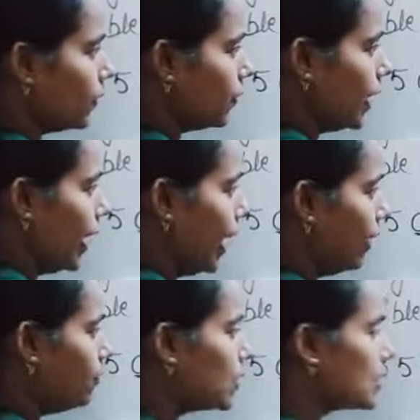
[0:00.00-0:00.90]
we
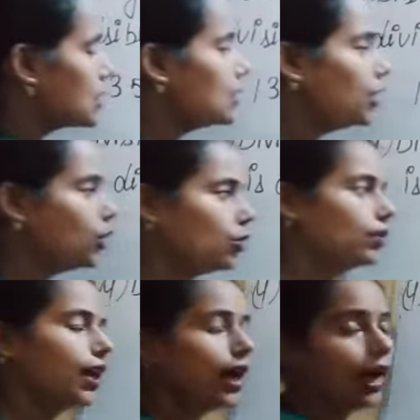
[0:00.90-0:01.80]
have 0.
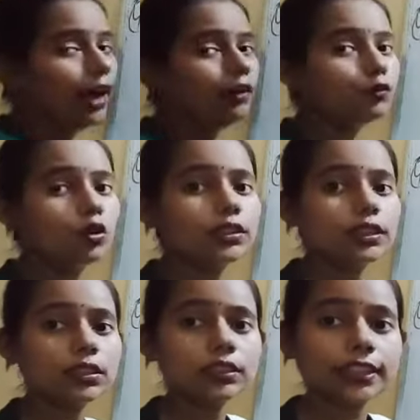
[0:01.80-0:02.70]
And for
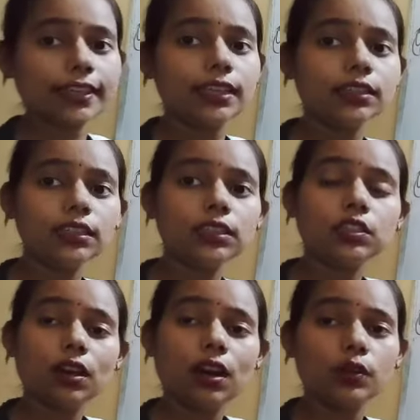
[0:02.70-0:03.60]
the checking the
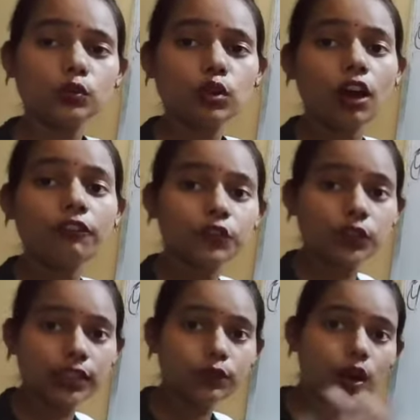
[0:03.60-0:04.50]
rule of
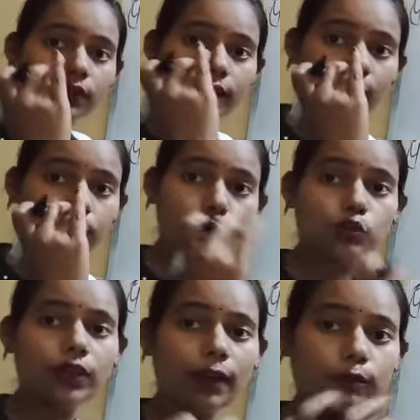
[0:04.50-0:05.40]
3, what we have to do?
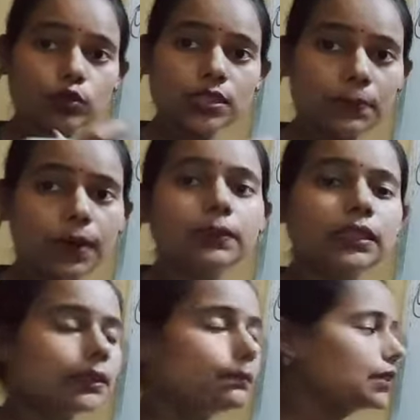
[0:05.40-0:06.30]
We have to sum up the
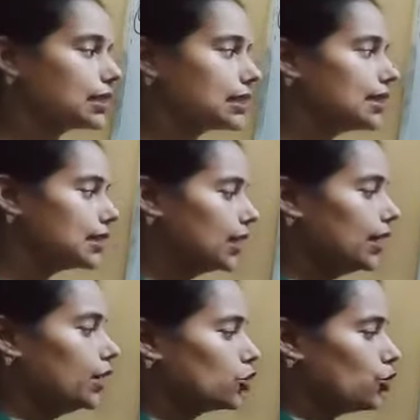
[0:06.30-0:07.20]
digits.
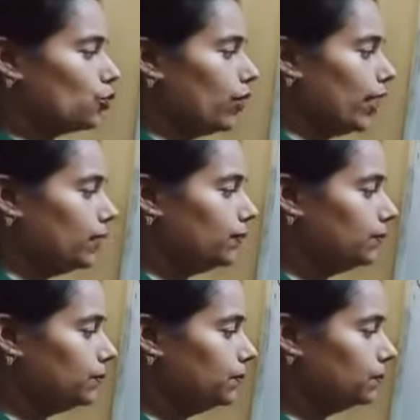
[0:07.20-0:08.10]
So 1
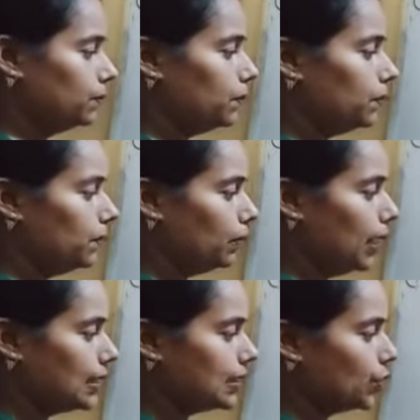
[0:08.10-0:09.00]

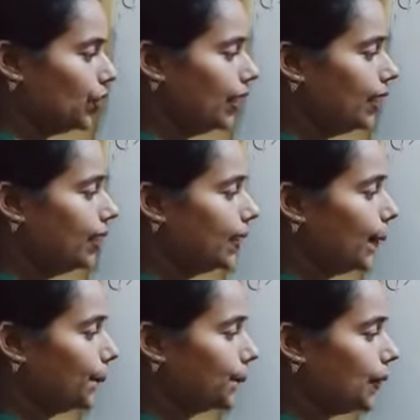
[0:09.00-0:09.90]
plus 3
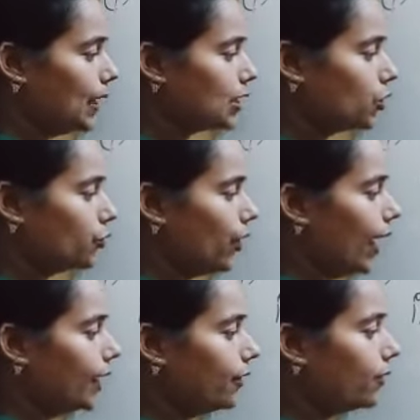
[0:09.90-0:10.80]
plus
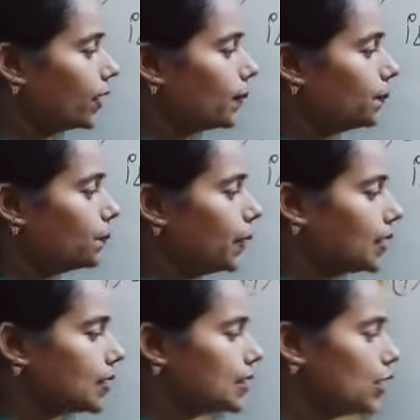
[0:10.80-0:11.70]
5
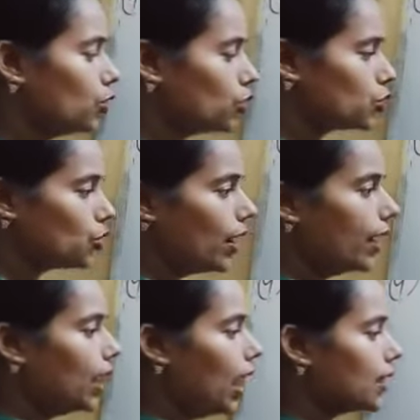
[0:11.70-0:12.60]
plus 0. So
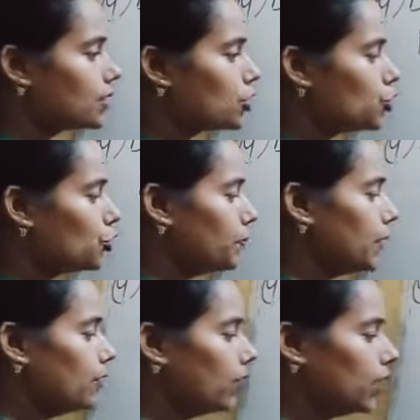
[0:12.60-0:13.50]
our answer should
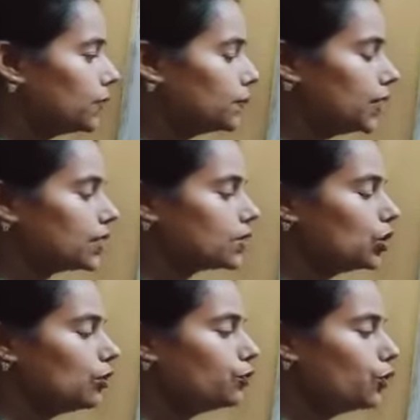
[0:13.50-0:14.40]
be 1 plus
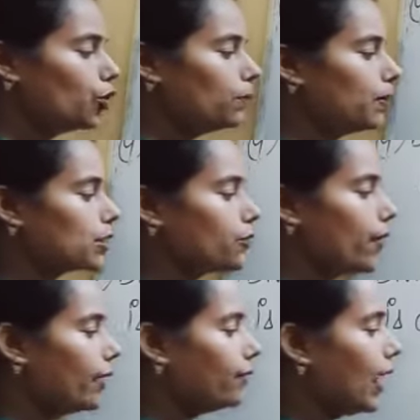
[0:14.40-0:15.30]
3 4 plus
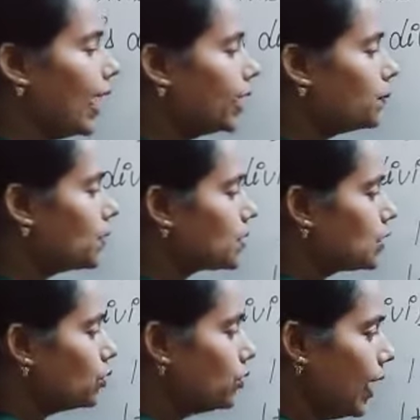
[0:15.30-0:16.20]
5 9 plus
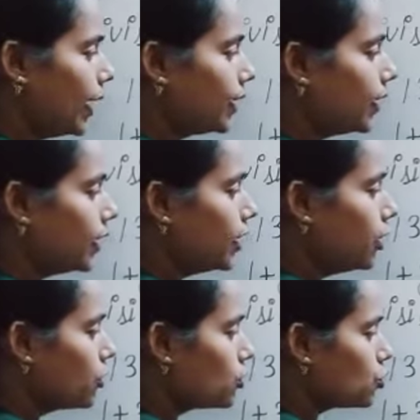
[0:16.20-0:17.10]
0 9.
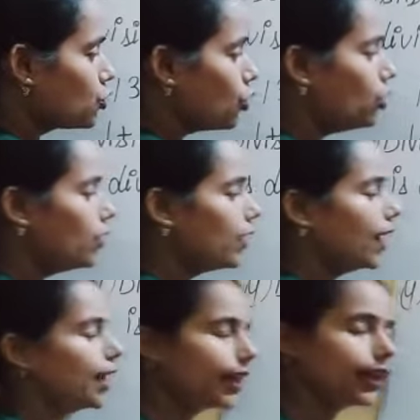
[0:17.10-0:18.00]
So
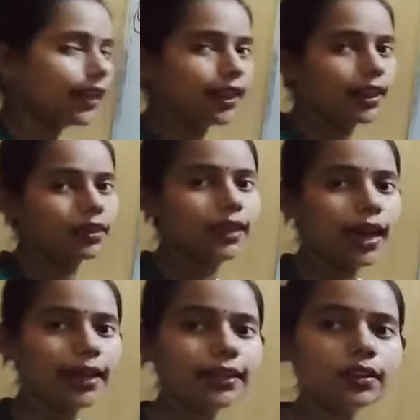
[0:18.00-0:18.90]

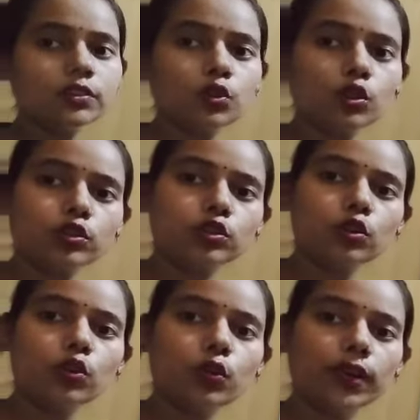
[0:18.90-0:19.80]
9 is
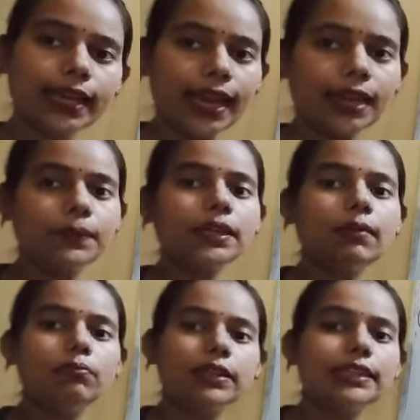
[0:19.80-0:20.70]
also can be
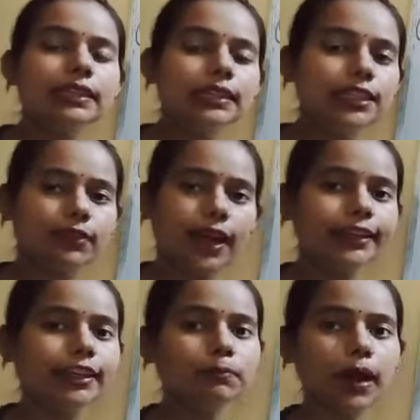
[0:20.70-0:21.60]
completely
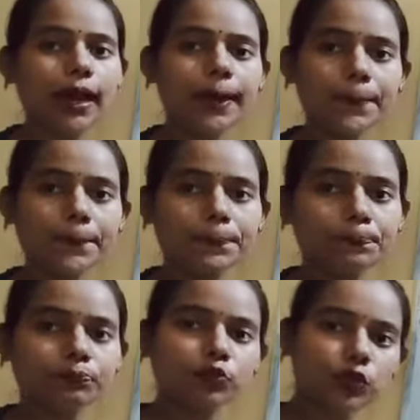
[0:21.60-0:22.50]
divided by
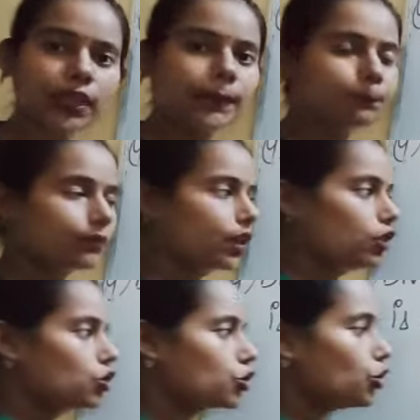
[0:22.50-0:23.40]
3.
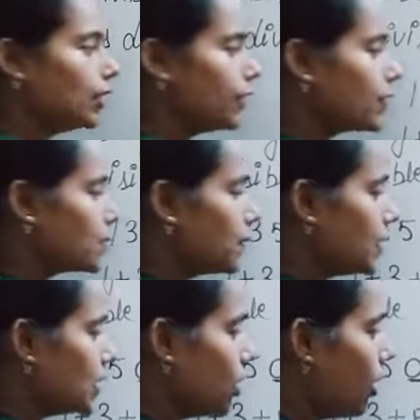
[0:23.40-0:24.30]
So
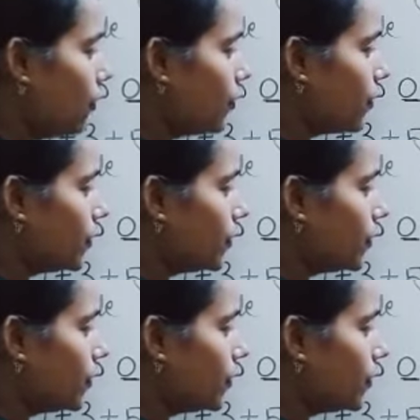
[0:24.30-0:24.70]
divisibility of